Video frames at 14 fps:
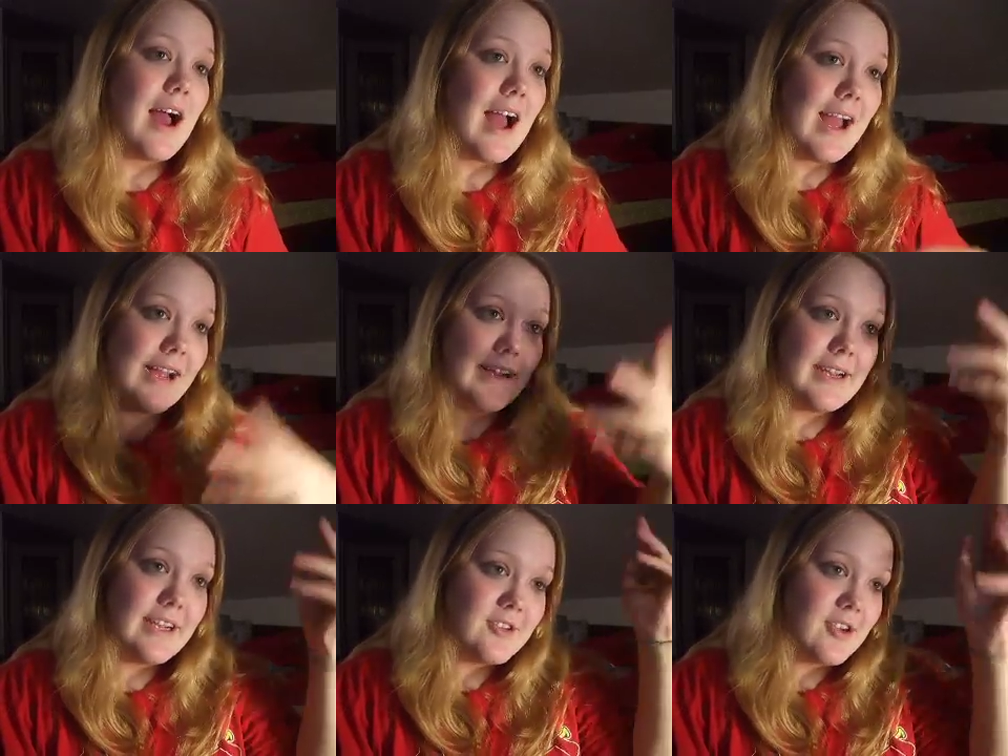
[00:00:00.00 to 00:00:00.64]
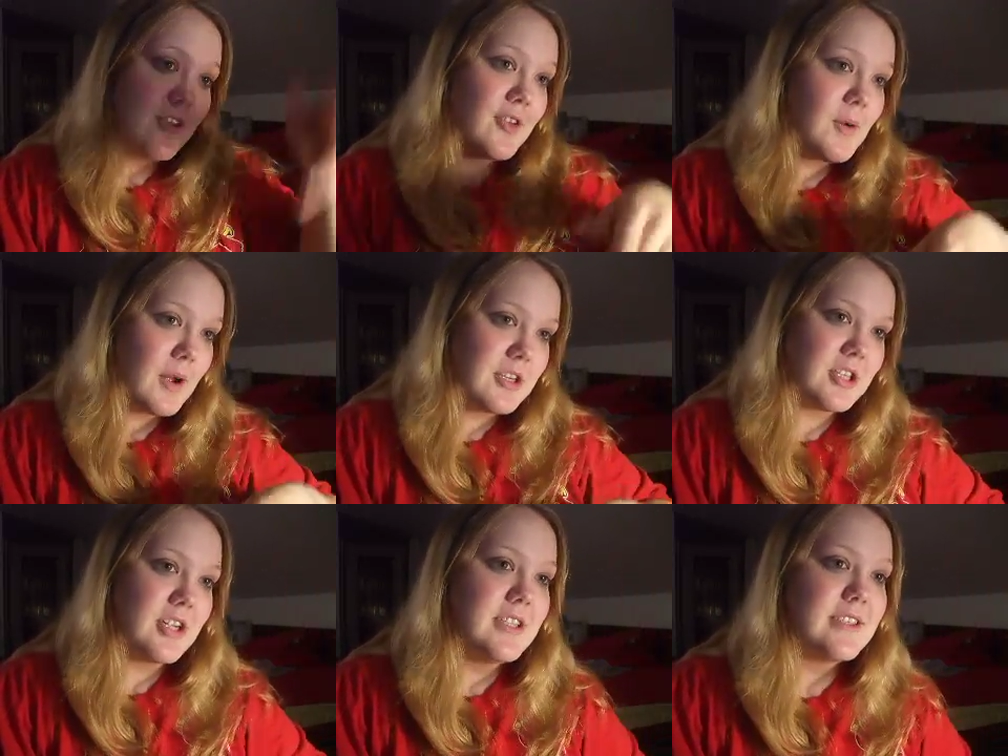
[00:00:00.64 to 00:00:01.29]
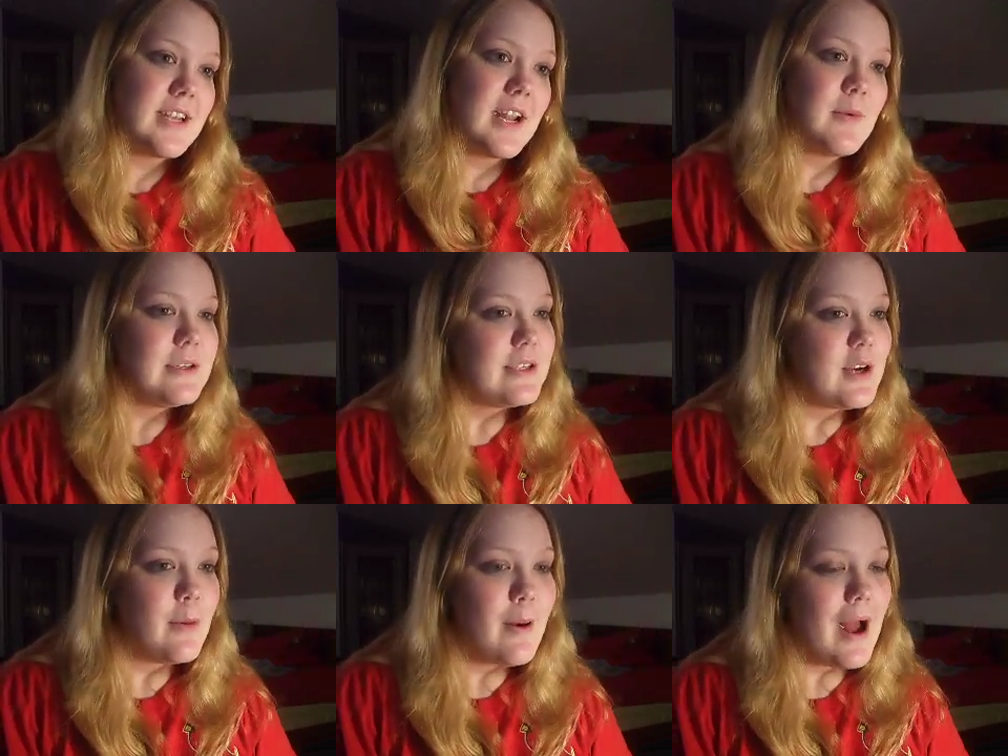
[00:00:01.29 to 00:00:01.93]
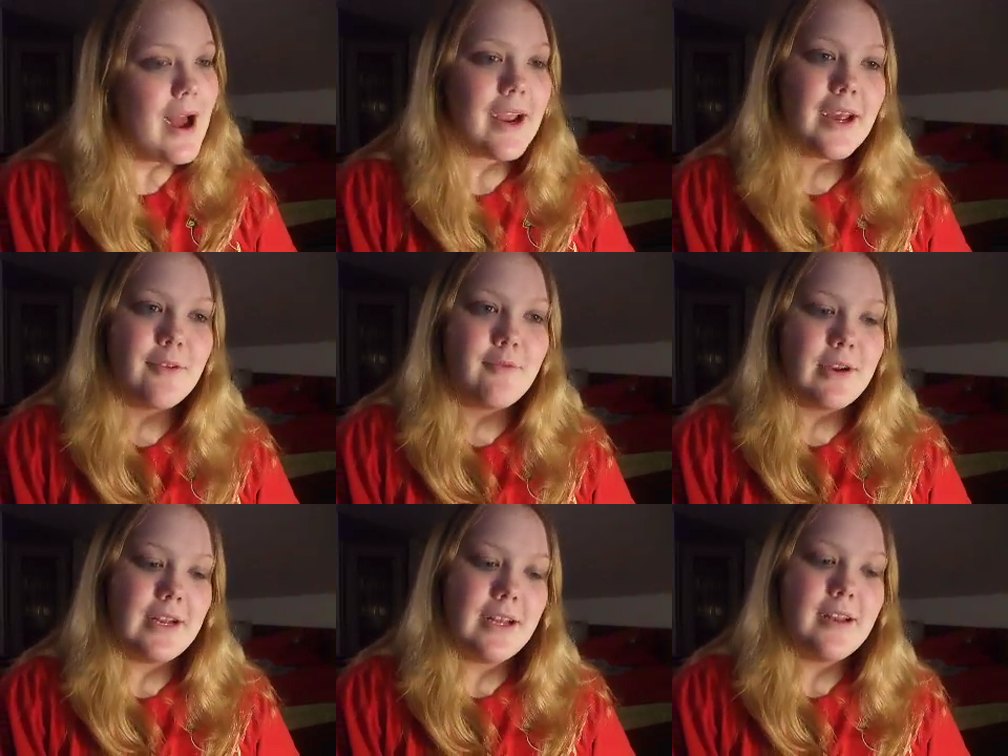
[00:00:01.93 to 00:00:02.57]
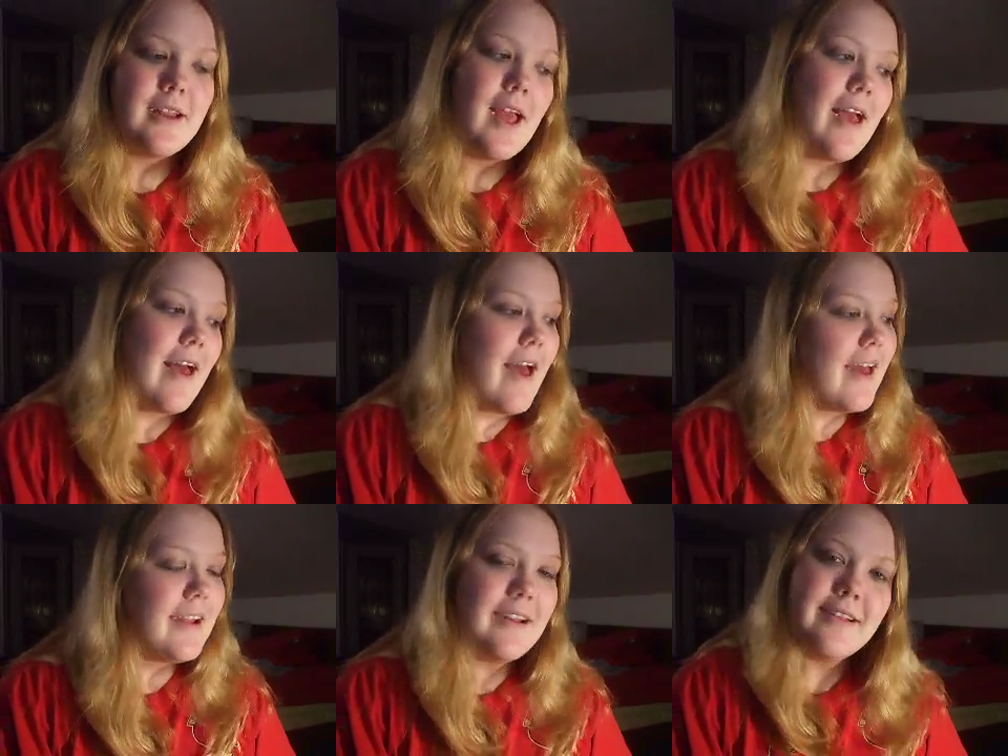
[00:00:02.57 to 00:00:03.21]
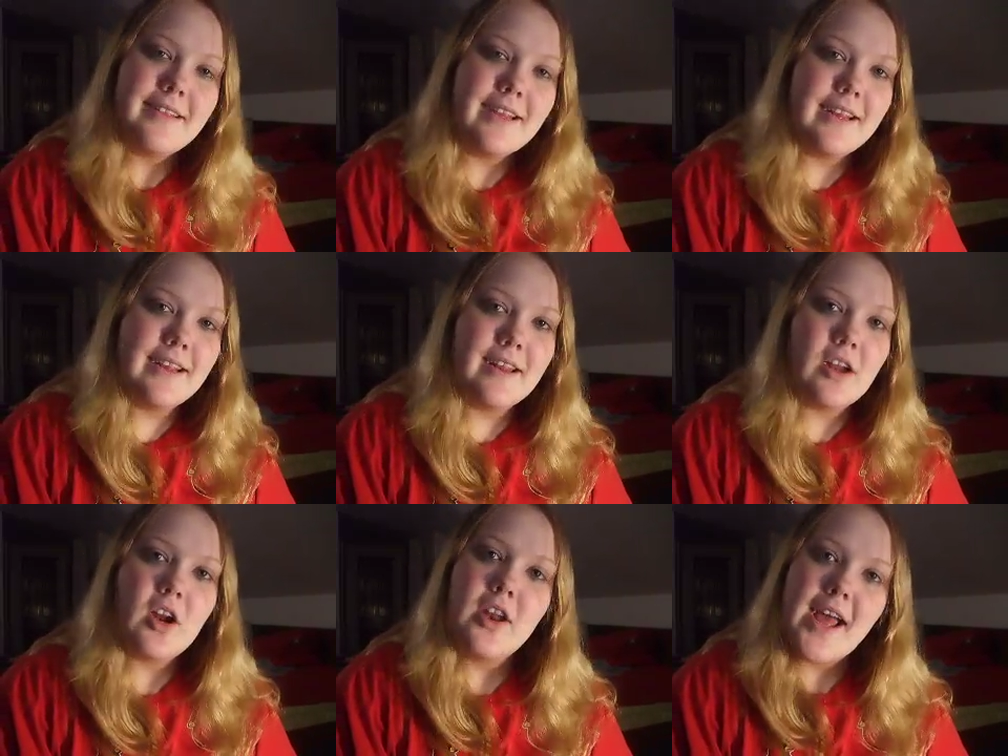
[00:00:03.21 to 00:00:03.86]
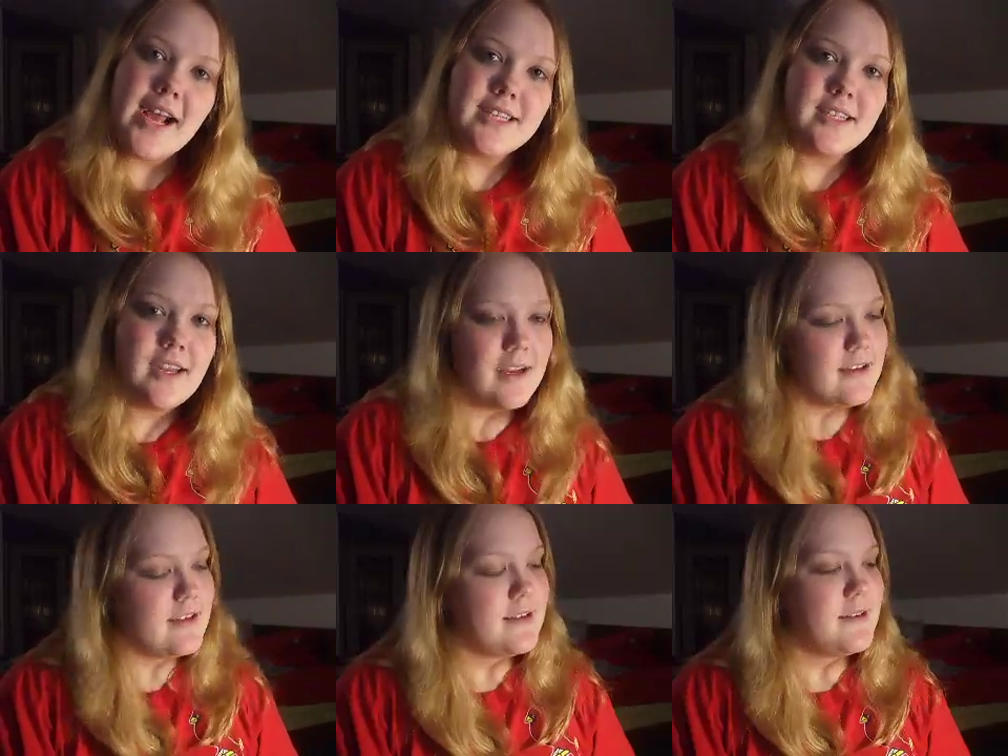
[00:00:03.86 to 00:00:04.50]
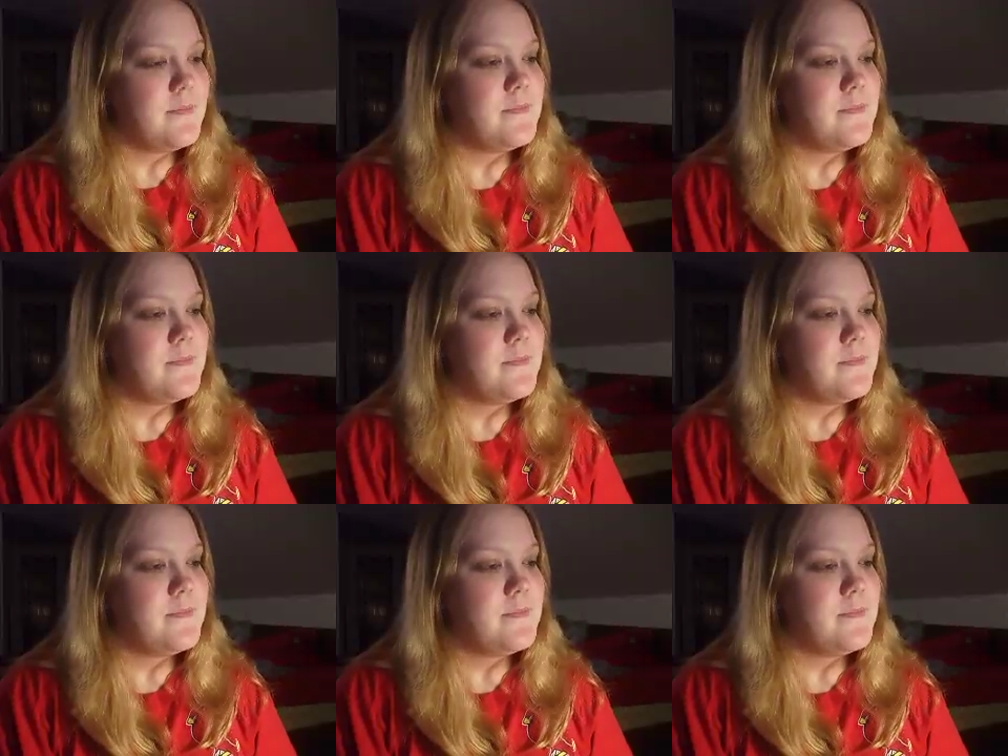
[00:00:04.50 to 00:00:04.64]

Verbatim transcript: I answered all the questions and I went to go back and read it and I deleted it on accident.